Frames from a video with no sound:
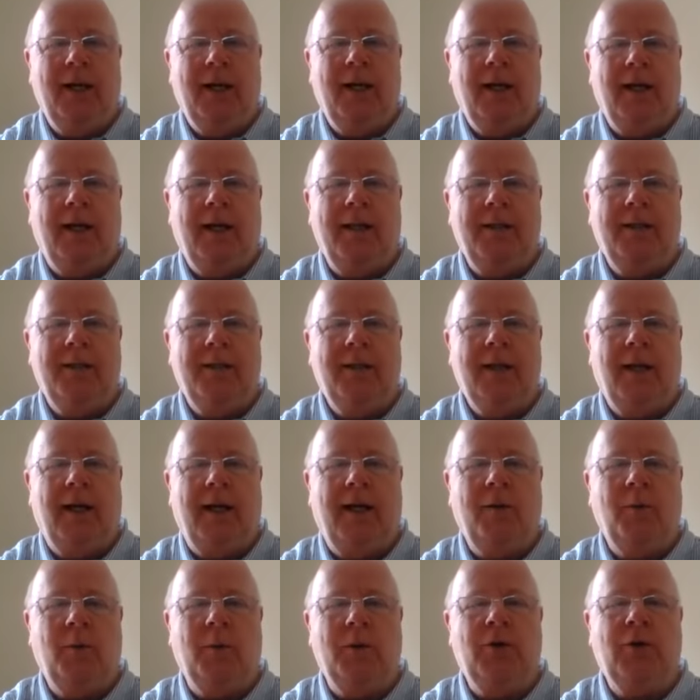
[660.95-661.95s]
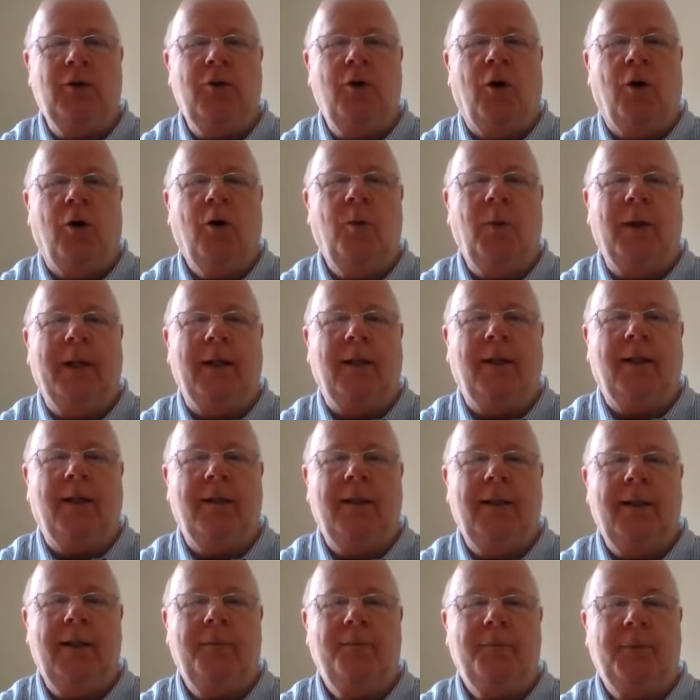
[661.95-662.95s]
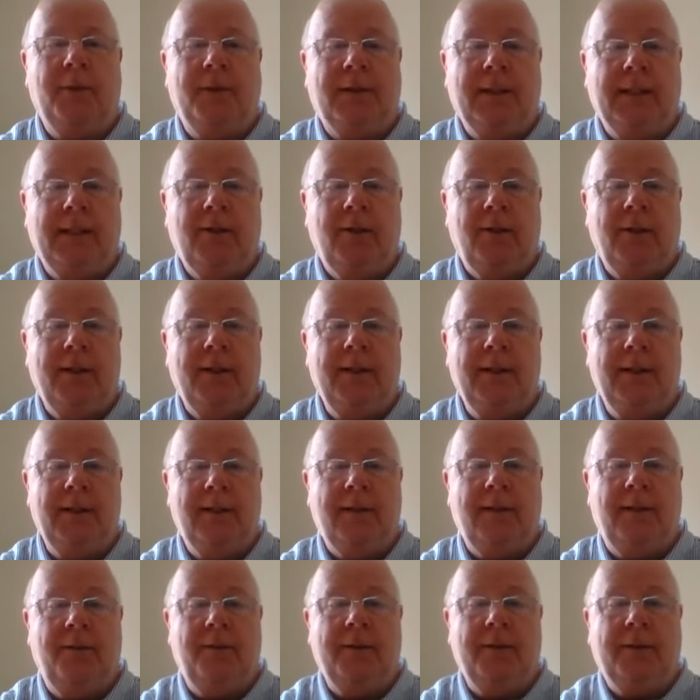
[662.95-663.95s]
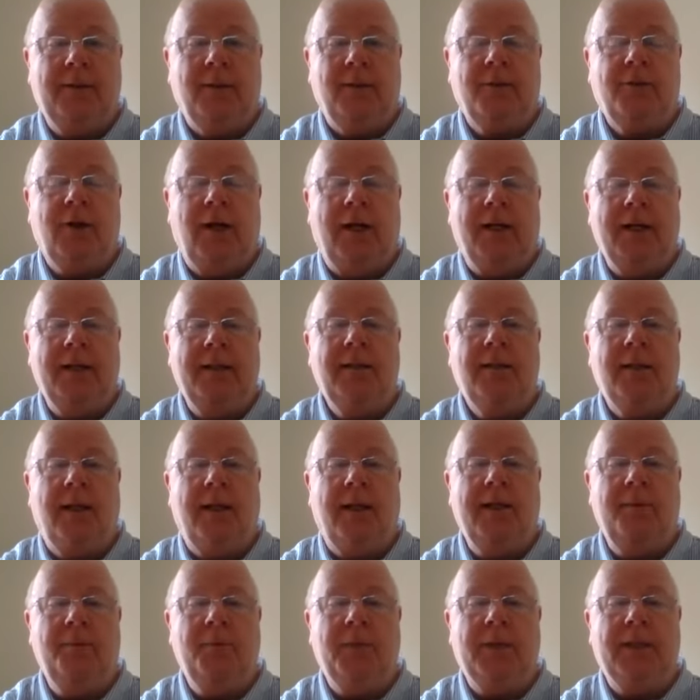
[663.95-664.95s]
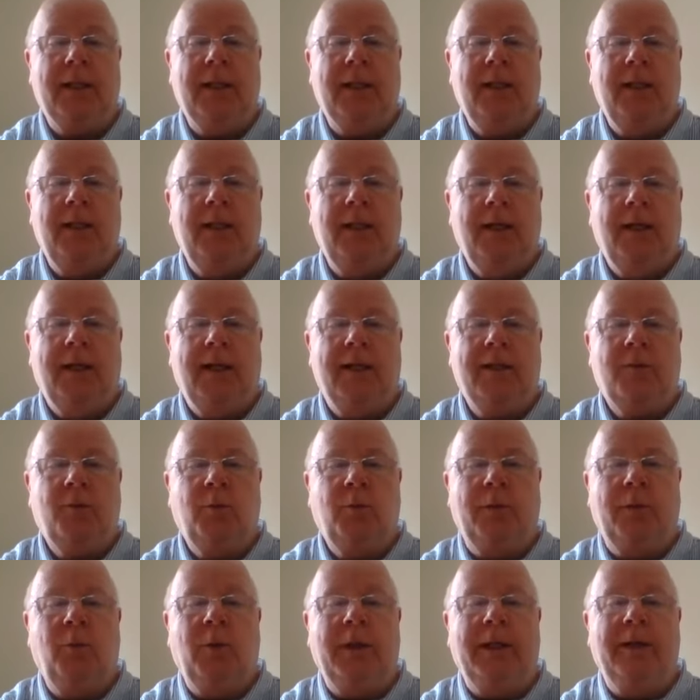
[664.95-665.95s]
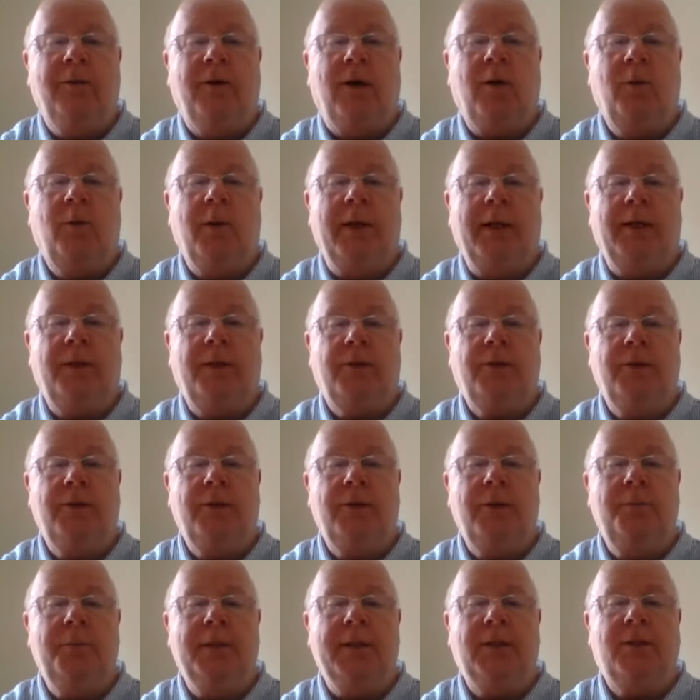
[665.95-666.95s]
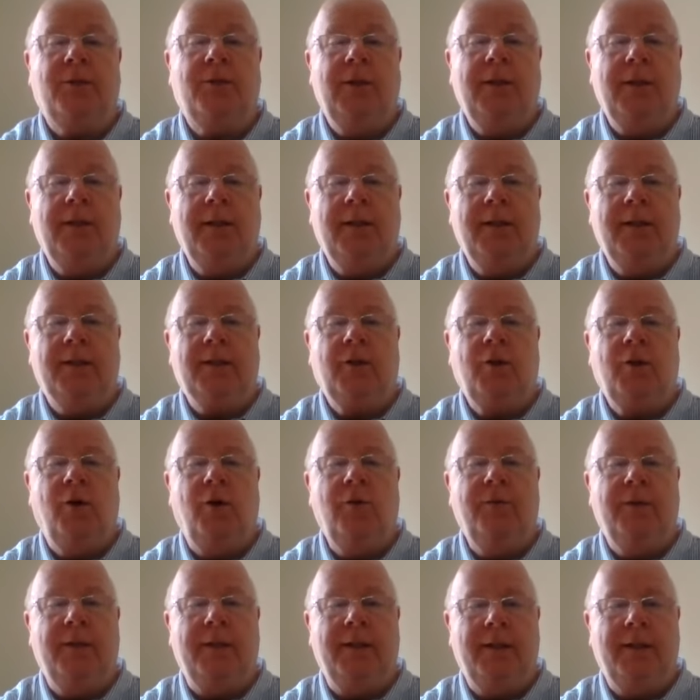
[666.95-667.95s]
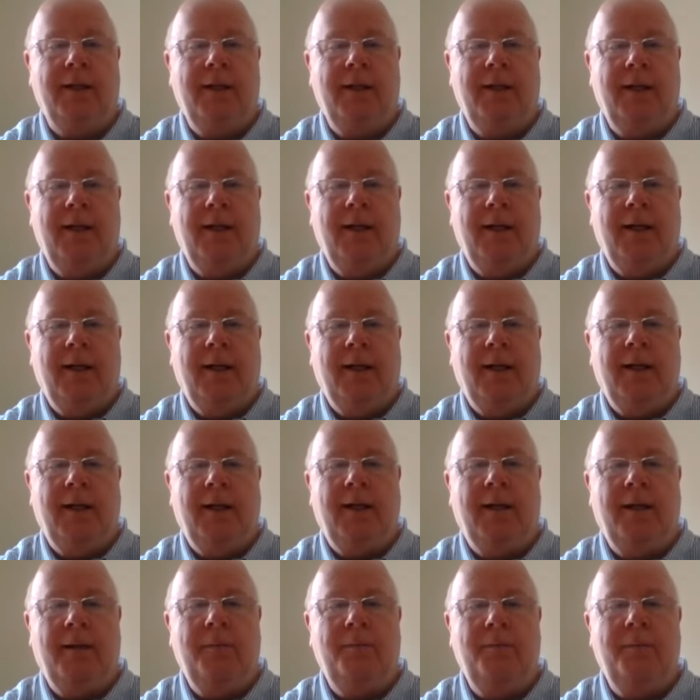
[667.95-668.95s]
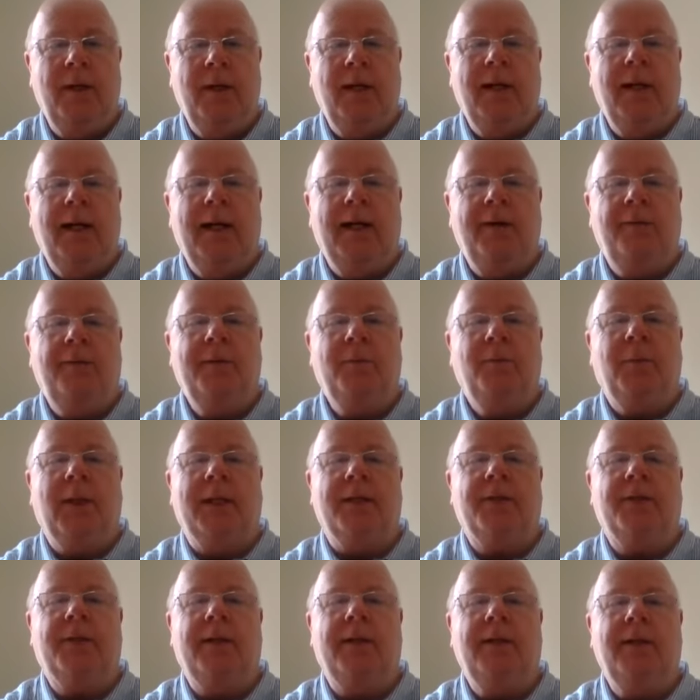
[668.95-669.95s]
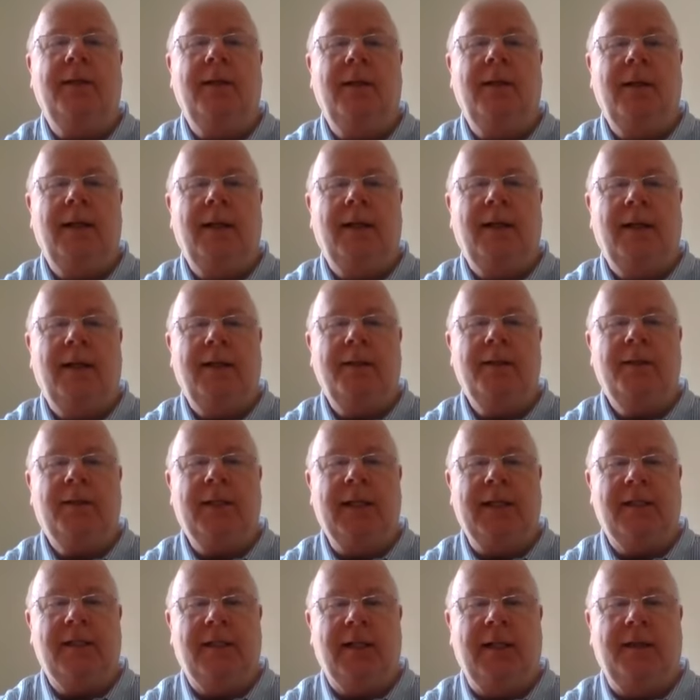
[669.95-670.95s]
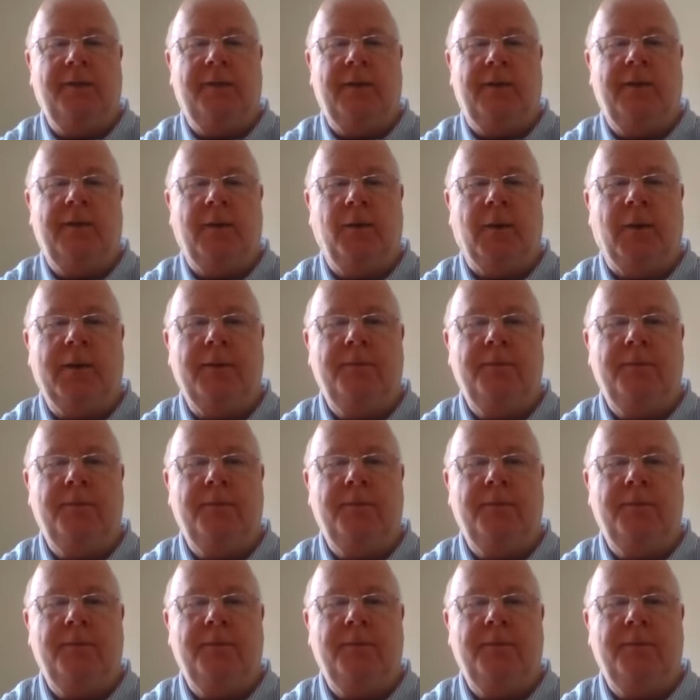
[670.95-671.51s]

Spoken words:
And I wish you all well, particularly in these difficult, trying times, as we weave our way through the mystery that is COVID. Every blessing, and stay safe, everyone.